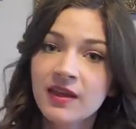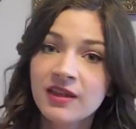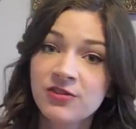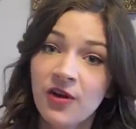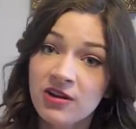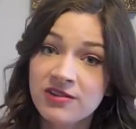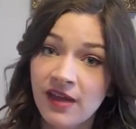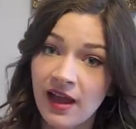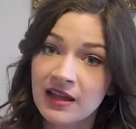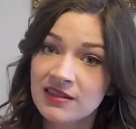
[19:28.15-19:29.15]
As far as
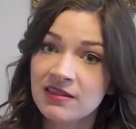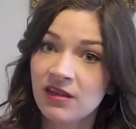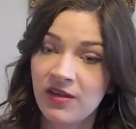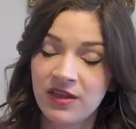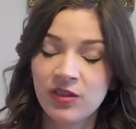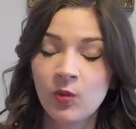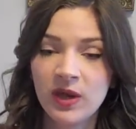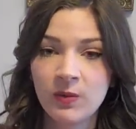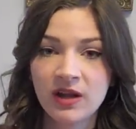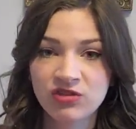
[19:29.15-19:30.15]
diets and stuff, I think that
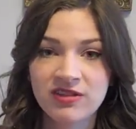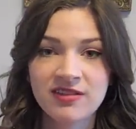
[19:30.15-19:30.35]
Weight Watchers